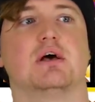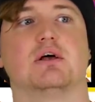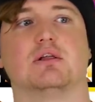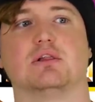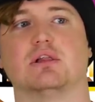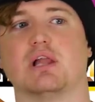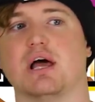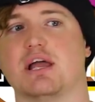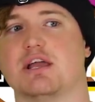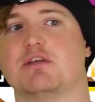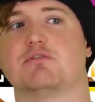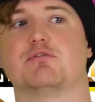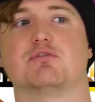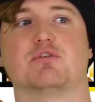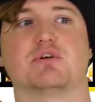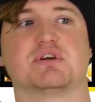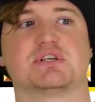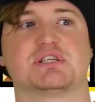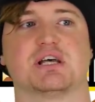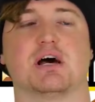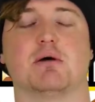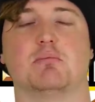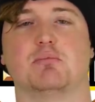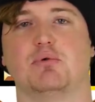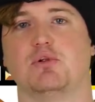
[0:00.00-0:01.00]
like, for
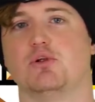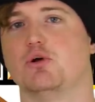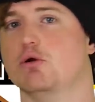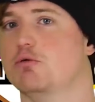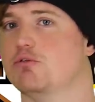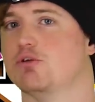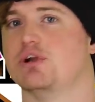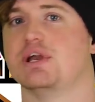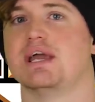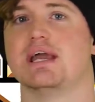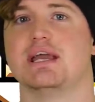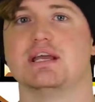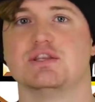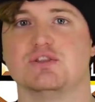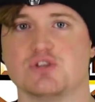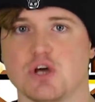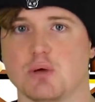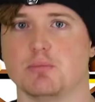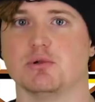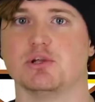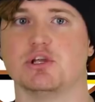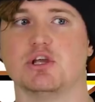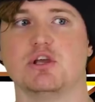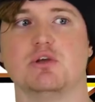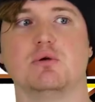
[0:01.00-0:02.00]
example, over in
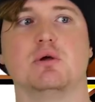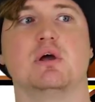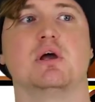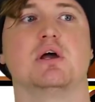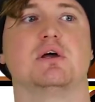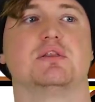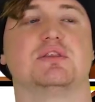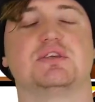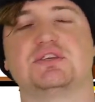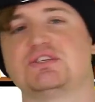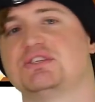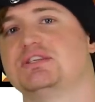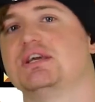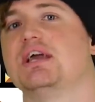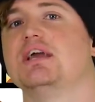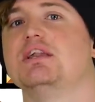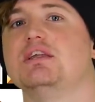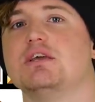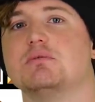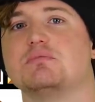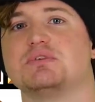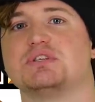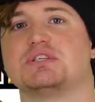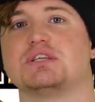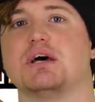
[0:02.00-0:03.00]
AEW, the
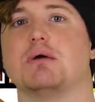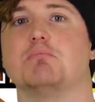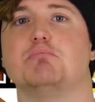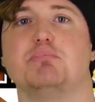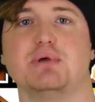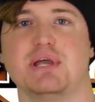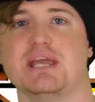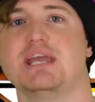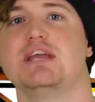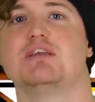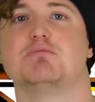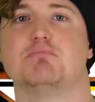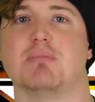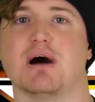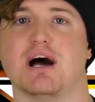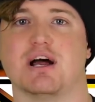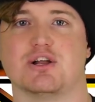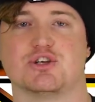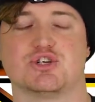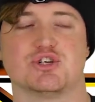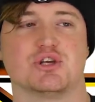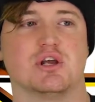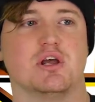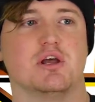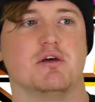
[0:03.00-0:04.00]
Stadium Stampede
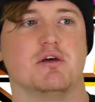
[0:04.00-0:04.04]
match,